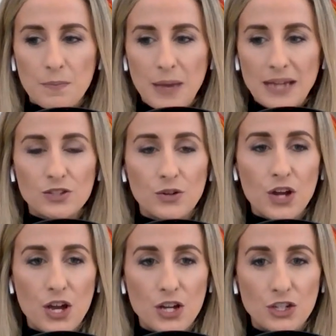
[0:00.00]
based on
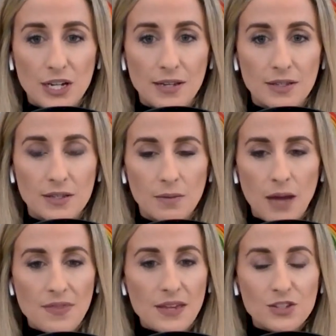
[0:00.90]
urges
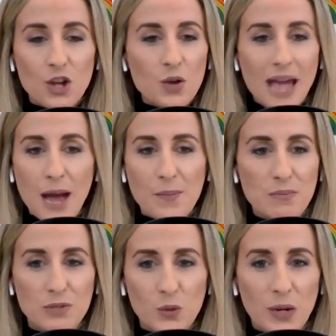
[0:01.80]
and there's no gap
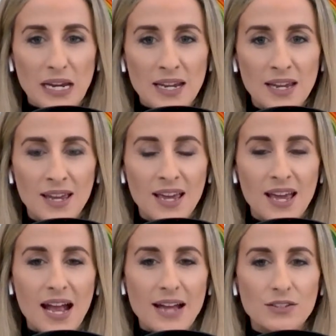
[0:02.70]
in between
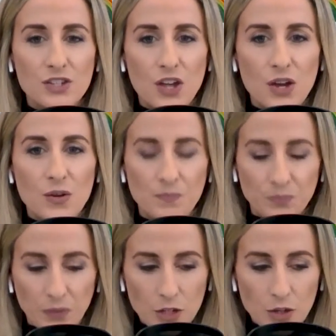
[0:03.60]
and so
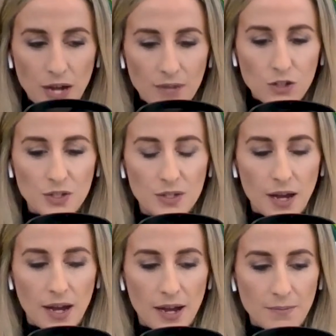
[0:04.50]
you kind of use
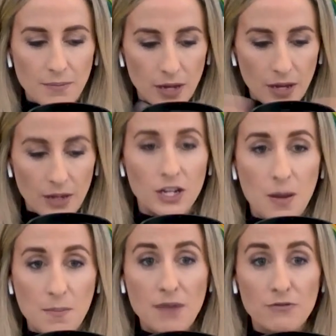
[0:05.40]
um, uh, you
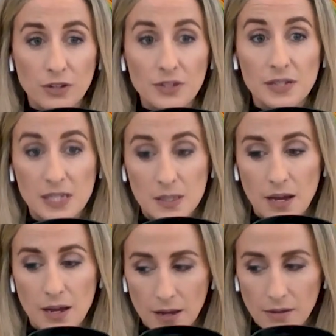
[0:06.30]
know a mindfulness
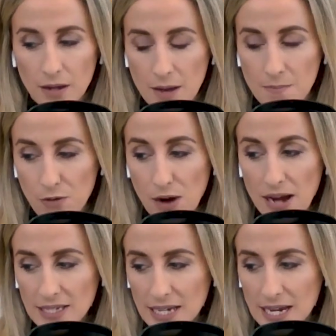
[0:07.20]
uh, um,
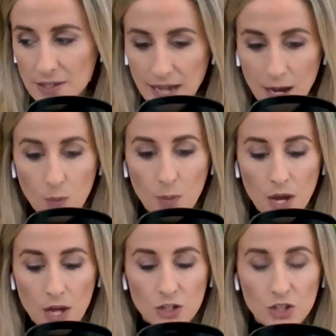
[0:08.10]
practice to help
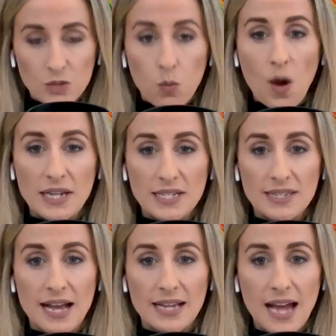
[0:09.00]
just
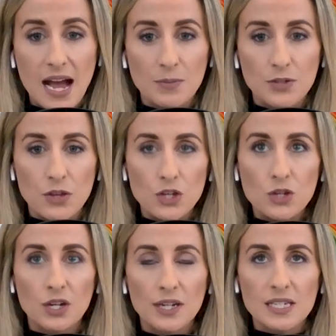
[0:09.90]
widen that gap so that
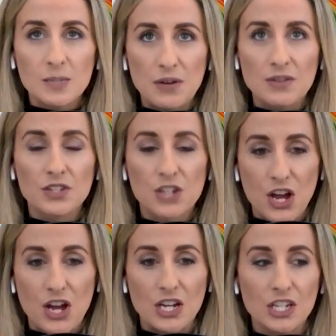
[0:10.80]
you can experience an
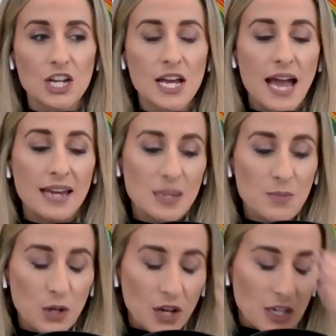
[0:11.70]
urge and in the
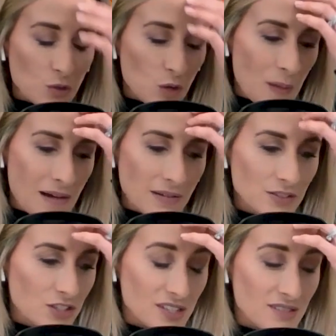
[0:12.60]
book i talk
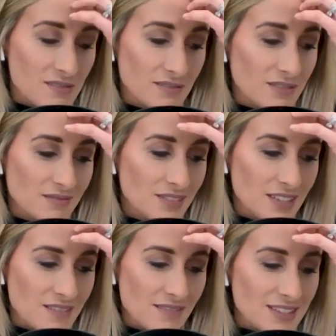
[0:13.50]
about just
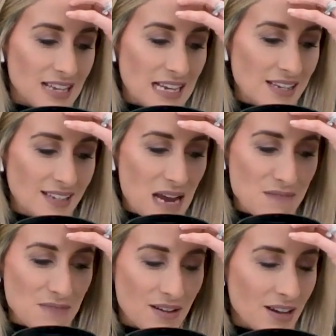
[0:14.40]
a silly
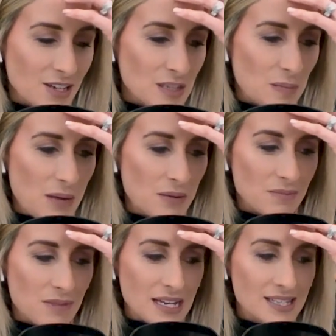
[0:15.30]
game that i used to play
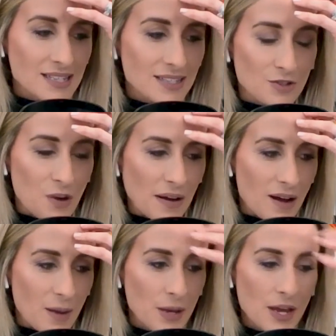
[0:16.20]
with my sisters growing
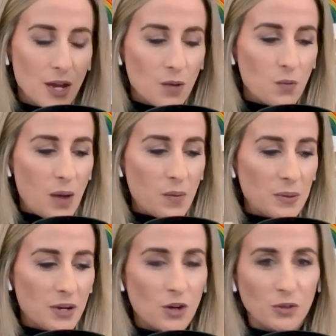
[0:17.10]
up where
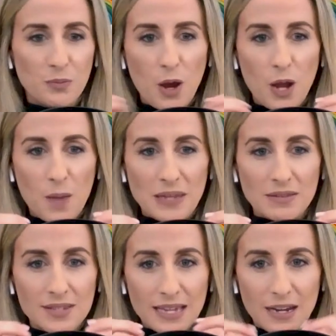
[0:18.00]
we would hold polo
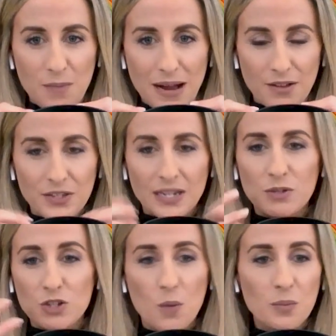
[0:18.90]
mints in our mouths and it
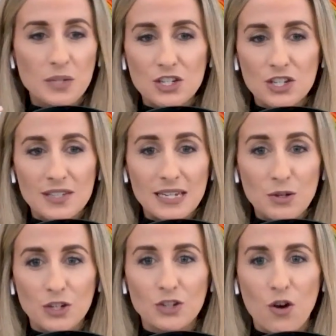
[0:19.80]
was a competition see
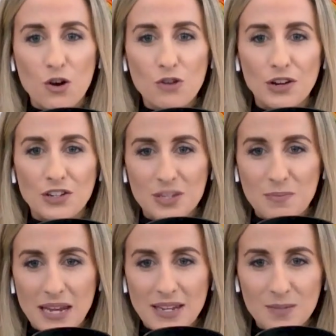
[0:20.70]
who could not crunch the
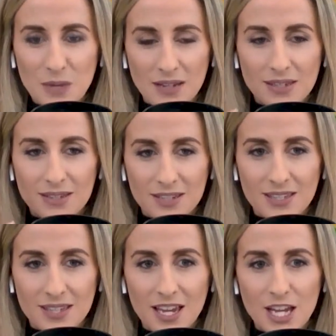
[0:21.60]
mint because it's
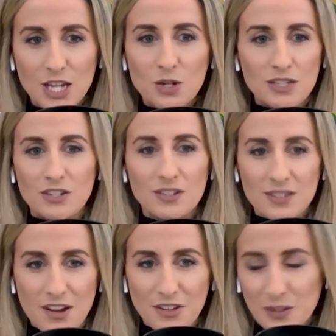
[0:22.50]
just you you
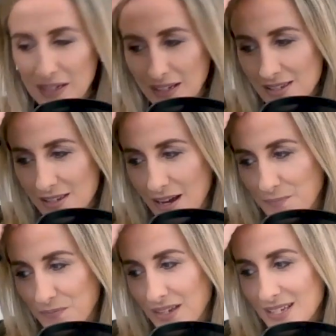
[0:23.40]
just can't do it it's
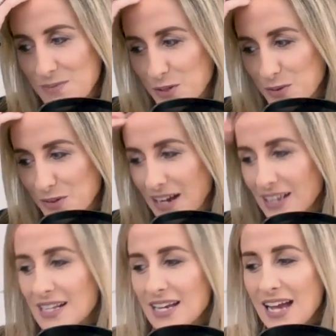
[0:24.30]
um it's impossible right
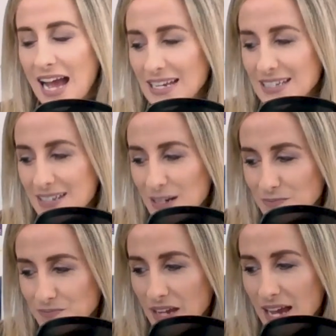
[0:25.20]
and
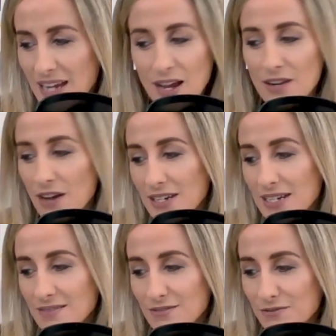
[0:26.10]
um and it, and i
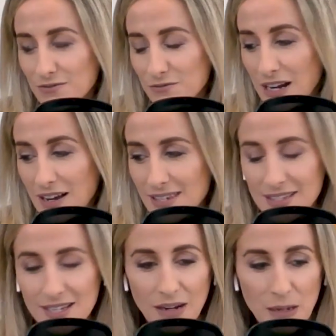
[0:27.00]
didn't realize it at
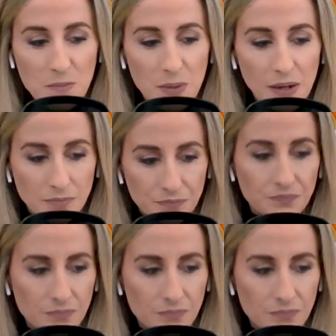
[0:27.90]
the time but